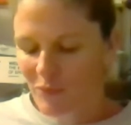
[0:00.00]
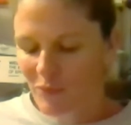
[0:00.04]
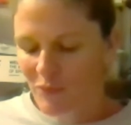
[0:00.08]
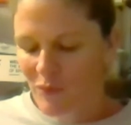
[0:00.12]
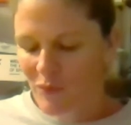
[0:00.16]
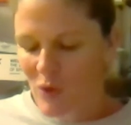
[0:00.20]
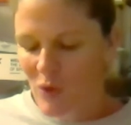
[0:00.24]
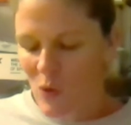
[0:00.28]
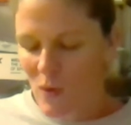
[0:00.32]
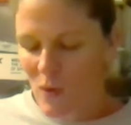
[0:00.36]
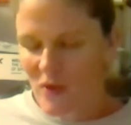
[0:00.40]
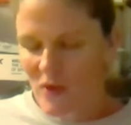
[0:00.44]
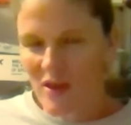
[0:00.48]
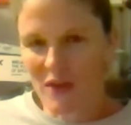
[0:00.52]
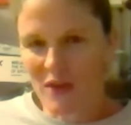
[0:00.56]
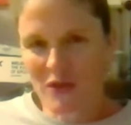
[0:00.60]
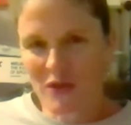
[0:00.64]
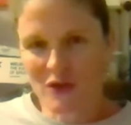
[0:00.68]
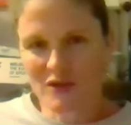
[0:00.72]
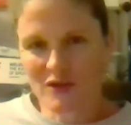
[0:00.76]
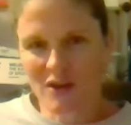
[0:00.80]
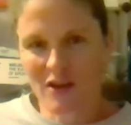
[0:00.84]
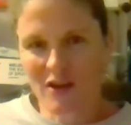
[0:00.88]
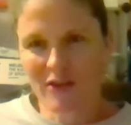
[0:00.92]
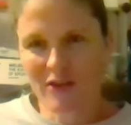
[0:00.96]
knowing that
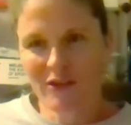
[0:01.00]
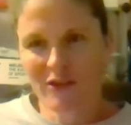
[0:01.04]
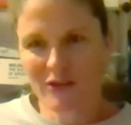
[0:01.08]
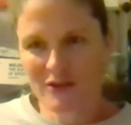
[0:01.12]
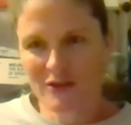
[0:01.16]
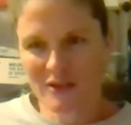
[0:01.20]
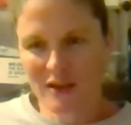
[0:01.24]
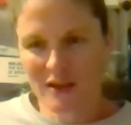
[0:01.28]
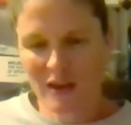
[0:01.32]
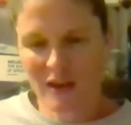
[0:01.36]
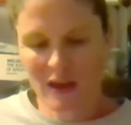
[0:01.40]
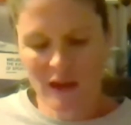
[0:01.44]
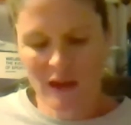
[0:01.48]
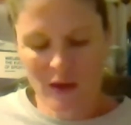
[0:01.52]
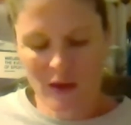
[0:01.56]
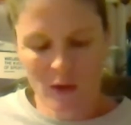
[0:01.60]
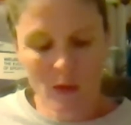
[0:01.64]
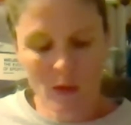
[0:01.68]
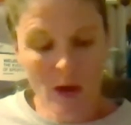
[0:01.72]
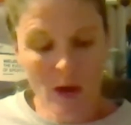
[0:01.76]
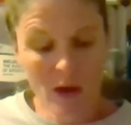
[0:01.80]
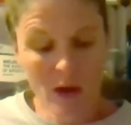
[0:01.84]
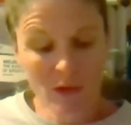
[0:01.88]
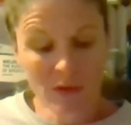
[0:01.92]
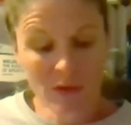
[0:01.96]
there's others like you
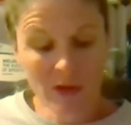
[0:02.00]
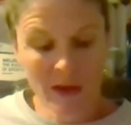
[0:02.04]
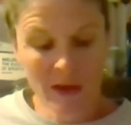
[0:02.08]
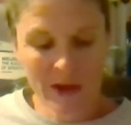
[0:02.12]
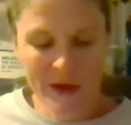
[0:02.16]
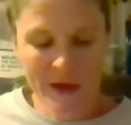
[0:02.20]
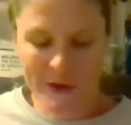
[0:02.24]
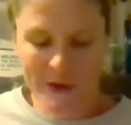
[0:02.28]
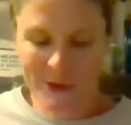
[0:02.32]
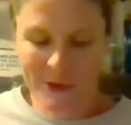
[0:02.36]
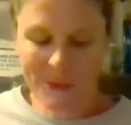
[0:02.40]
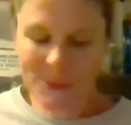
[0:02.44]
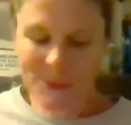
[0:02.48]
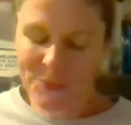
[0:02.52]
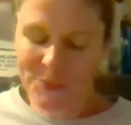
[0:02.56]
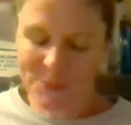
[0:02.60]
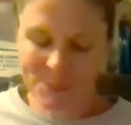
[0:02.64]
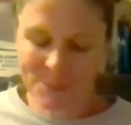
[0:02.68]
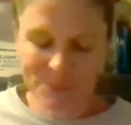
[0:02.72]
out there.